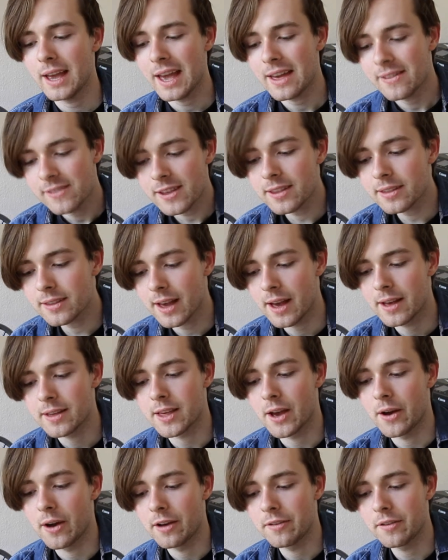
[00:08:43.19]
In this
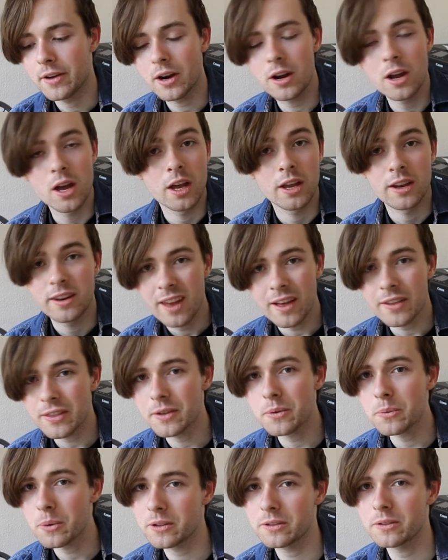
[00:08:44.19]
case, however,
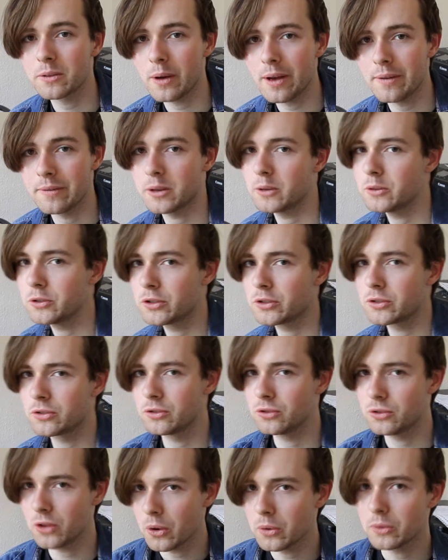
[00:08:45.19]
nothing whatsoever. You
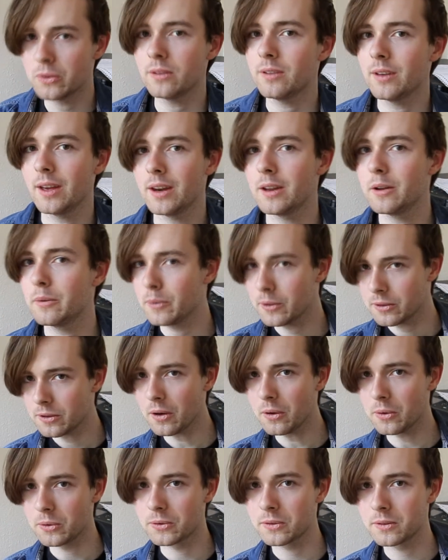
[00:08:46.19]
just don't see any
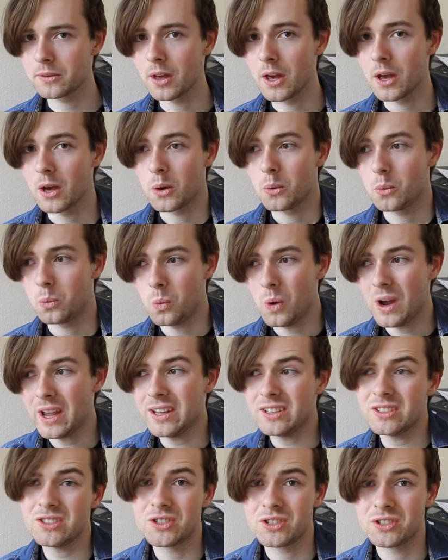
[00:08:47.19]
results,
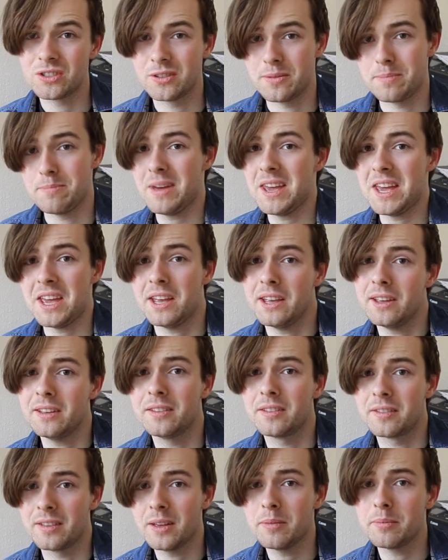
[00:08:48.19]
which to me
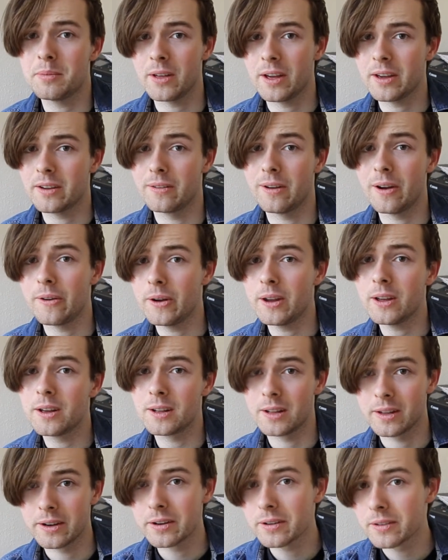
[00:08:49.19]
seems like very clear